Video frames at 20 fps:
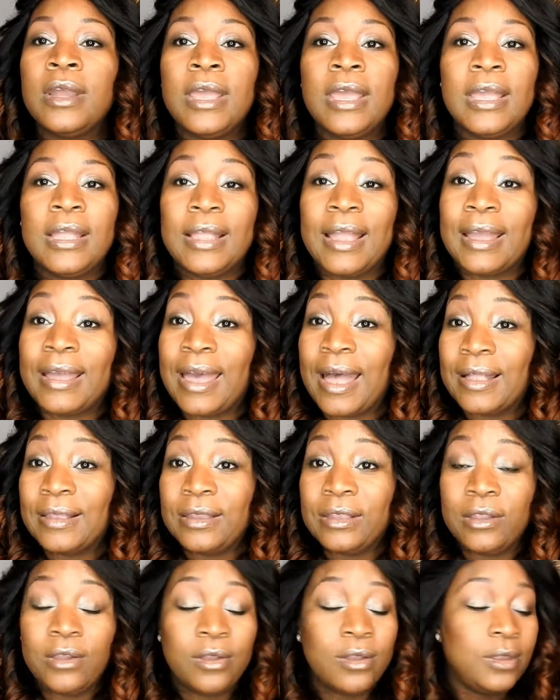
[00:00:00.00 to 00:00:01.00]
and I got
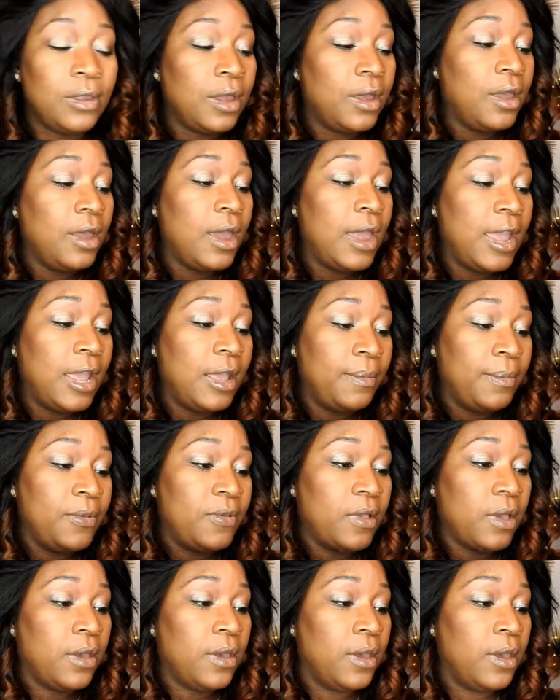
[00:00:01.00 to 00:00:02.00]
it on
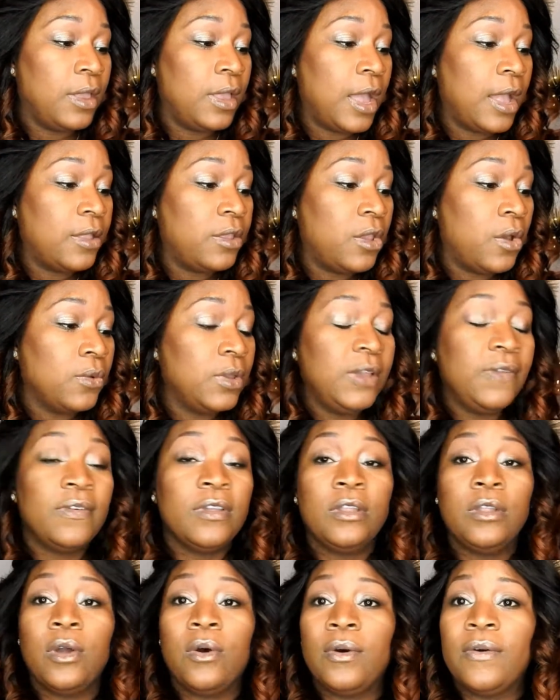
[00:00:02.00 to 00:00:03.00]
Amazon. I don't
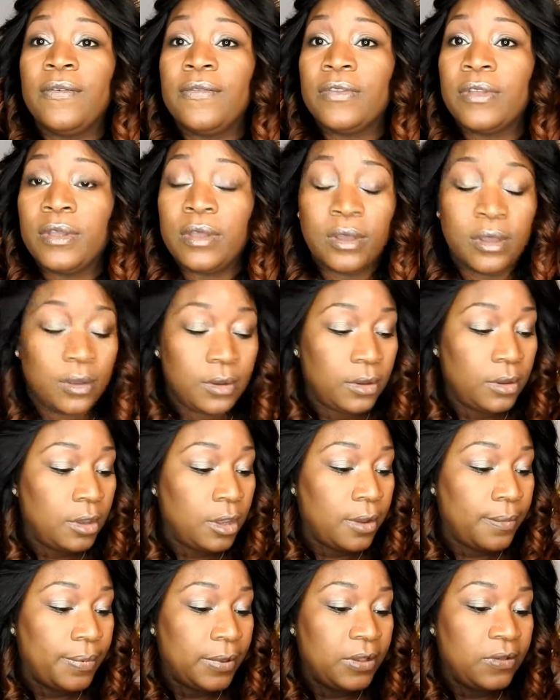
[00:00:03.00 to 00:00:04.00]
even know if the
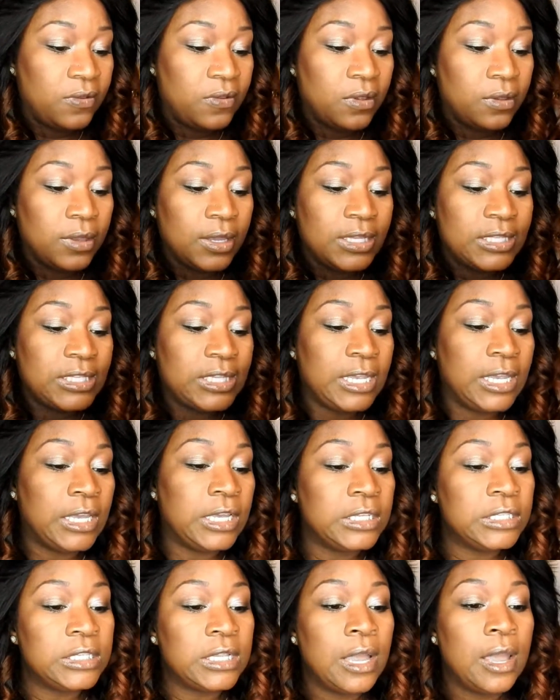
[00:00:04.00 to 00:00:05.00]
company still
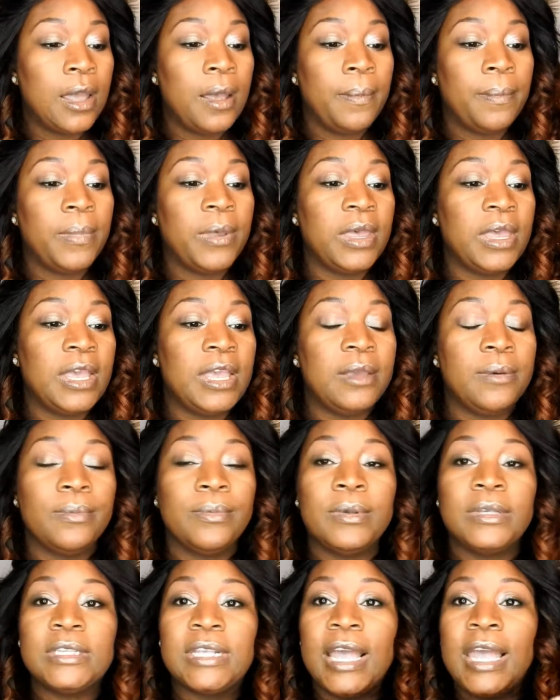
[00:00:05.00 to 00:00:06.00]
exists, but it
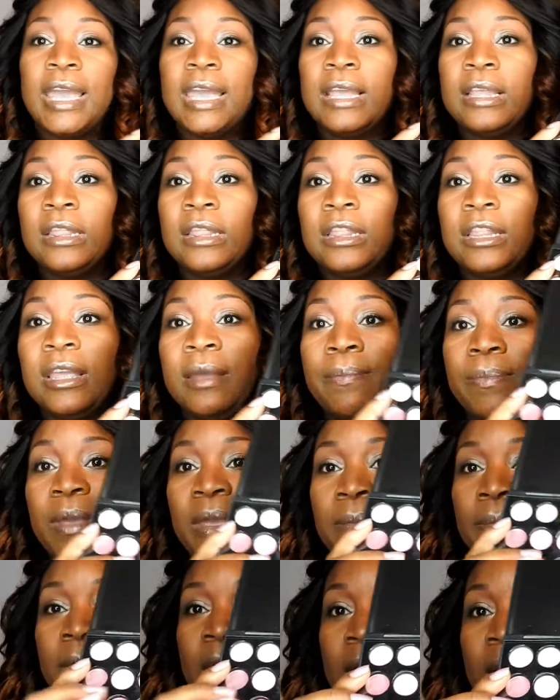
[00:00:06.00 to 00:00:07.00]
was a
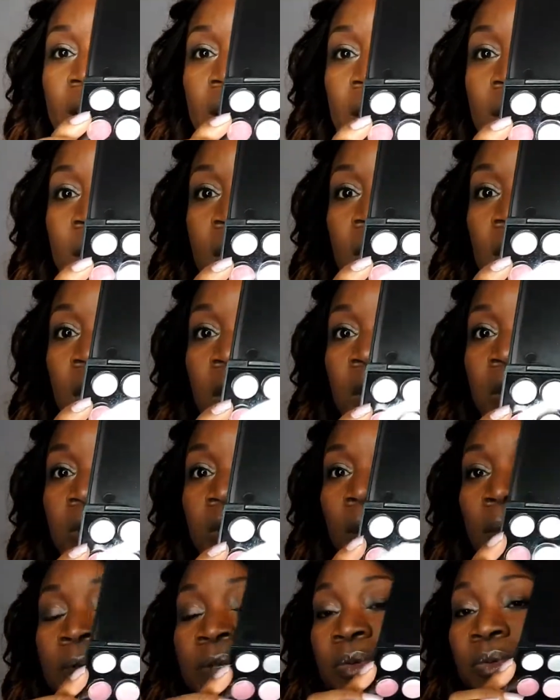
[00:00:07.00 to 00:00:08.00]
lippy palette. So
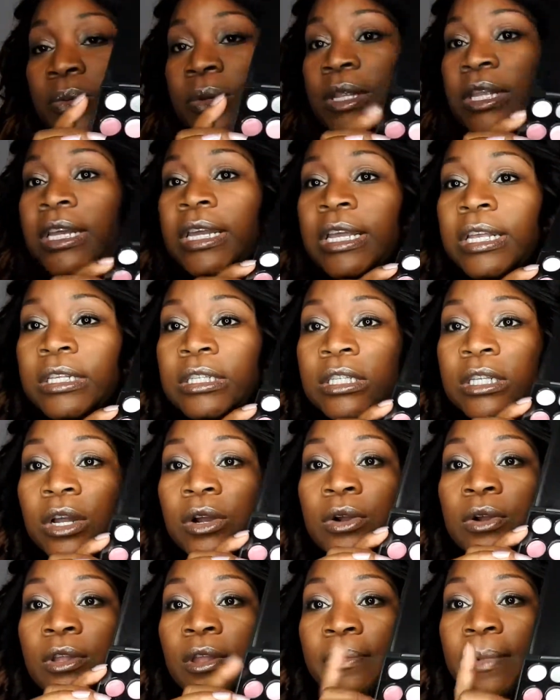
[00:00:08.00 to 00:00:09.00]
I was really
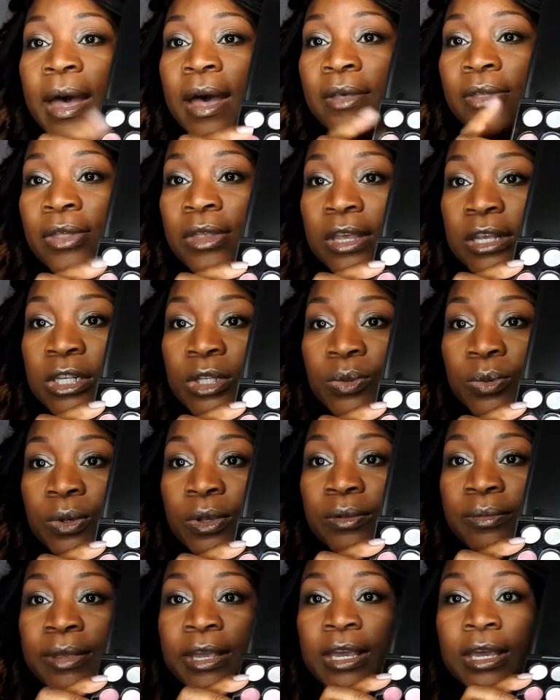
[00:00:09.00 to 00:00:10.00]
concerned about this
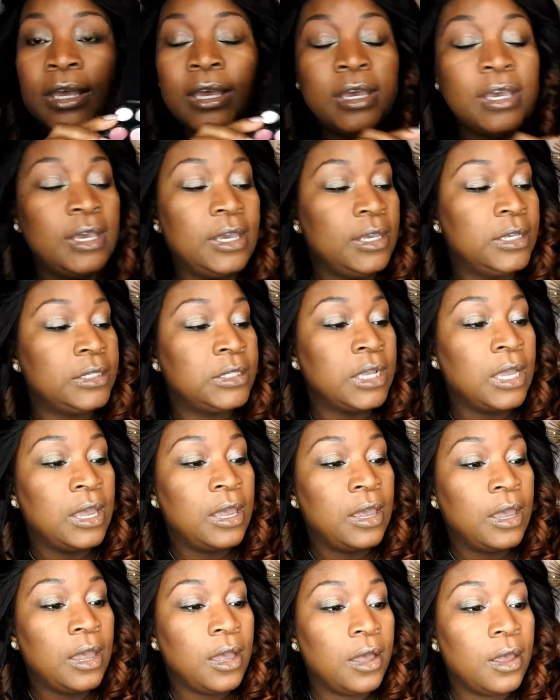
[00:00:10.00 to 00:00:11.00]
one because
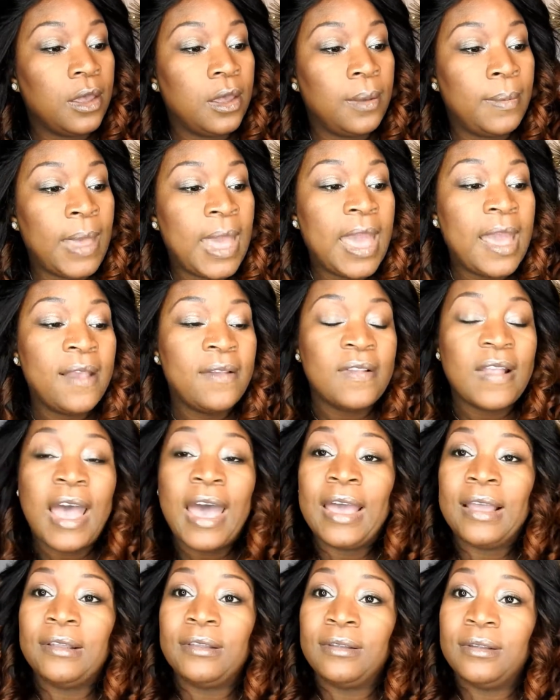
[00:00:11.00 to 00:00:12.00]
as
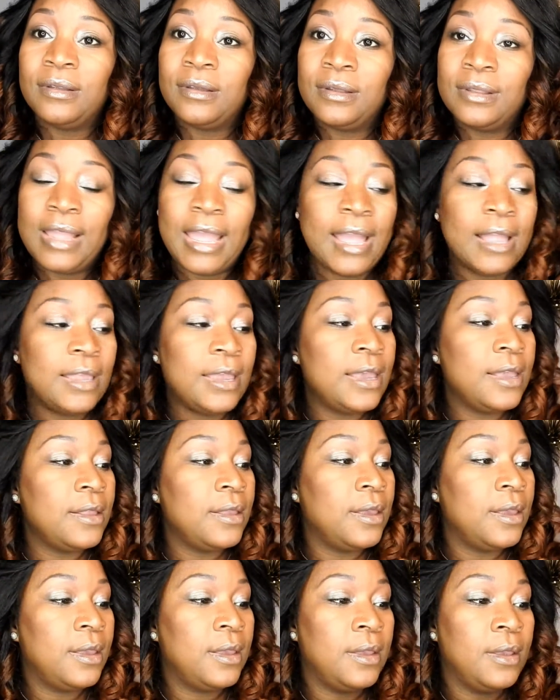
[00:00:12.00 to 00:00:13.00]
I looked at
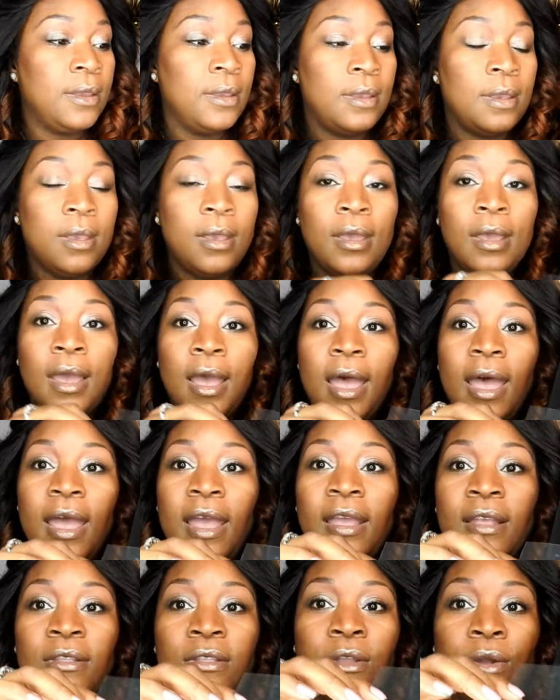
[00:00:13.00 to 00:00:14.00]
it,
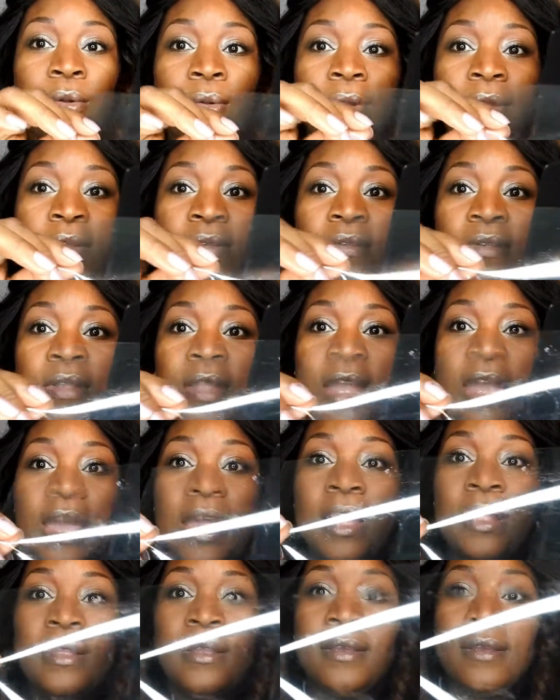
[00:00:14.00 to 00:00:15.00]
I noticed
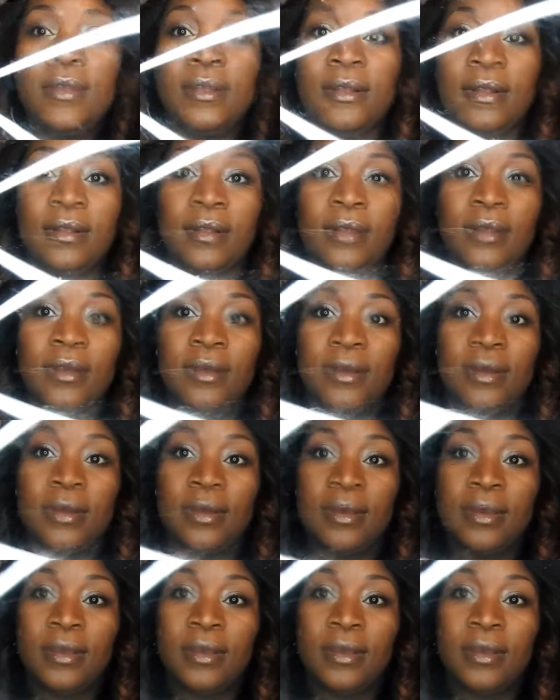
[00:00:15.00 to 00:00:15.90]
that, look,